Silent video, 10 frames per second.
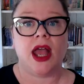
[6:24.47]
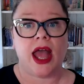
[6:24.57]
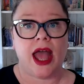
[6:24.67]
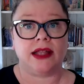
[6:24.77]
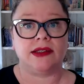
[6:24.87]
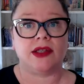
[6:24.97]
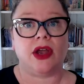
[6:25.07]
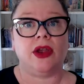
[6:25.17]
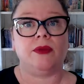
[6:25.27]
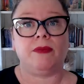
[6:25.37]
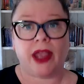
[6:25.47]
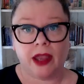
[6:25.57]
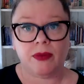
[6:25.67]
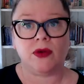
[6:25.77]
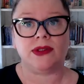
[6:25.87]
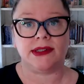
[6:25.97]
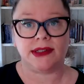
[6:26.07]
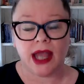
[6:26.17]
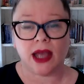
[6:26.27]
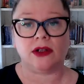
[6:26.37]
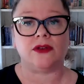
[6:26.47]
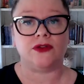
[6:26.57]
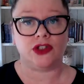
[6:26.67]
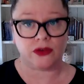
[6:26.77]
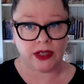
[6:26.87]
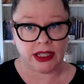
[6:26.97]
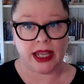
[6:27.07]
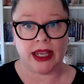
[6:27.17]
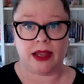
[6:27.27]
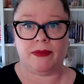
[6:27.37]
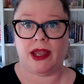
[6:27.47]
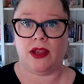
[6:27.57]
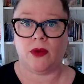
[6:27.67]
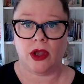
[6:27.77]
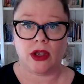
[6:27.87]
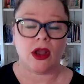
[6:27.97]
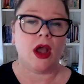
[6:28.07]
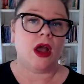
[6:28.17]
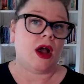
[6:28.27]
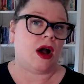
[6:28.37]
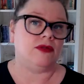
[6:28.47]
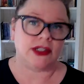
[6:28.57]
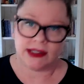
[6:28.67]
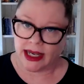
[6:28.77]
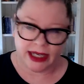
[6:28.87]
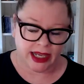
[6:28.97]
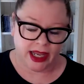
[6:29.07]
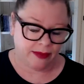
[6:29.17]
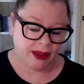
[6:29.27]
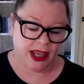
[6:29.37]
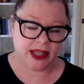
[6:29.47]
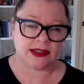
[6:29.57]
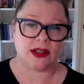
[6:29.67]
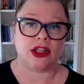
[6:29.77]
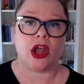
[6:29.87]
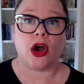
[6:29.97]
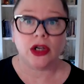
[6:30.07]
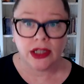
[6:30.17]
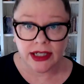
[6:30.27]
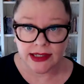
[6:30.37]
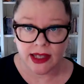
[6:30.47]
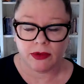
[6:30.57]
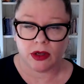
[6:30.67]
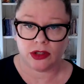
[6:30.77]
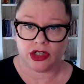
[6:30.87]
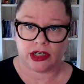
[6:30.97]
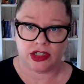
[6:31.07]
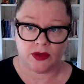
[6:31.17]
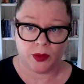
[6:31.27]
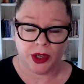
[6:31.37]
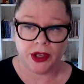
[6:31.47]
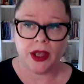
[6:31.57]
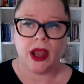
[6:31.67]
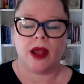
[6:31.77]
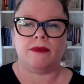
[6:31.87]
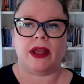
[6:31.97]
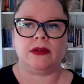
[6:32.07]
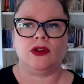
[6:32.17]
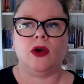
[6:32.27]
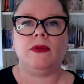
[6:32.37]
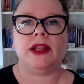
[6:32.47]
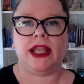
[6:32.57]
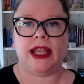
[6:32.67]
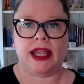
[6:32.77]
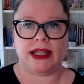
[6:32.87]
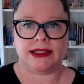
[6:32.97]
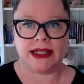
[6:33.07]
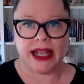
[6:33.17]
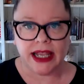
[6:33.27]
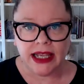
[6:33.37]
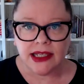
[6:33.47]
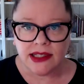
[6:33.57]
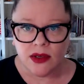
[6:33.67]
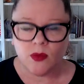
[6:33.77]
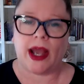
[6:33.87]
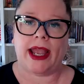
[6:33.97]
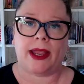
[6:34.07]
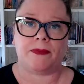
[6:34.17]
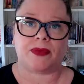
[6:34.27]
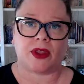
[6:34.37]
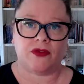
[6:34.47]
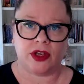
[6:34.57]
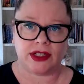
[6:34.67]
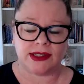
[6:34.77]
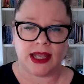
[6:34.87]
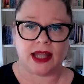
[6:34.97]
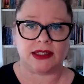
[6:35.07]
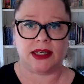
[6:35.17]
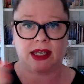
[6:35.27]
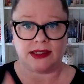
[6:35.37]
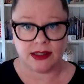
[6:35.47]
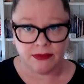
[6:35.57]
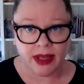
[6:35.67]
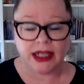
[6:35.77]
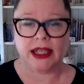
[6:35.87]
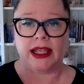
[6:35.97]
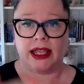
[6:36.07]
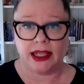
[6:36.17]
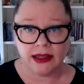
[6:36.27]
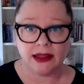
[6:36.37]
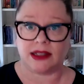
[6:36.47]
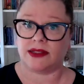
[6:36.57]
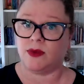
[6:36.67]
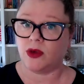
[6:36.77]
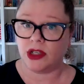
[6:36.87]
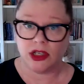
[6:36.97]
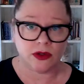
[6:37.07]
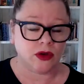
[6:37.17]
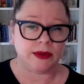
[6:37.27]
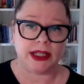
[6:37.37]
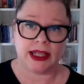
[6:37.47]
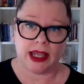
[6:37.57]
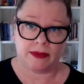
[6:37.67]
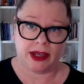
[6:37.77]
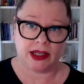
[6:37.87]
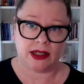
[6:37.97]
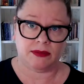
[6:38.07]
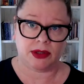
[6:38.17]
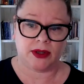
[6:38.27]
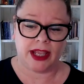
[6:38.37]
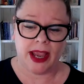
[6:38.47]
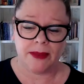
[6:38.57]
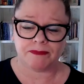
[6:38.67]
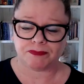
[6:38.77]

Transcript: And so people start off doing EAP work. I'm just saying EAP, it's not the only subcontracting work, but normally it's an easy way for you to start to get some money in that's more than you'd normally get being an employee.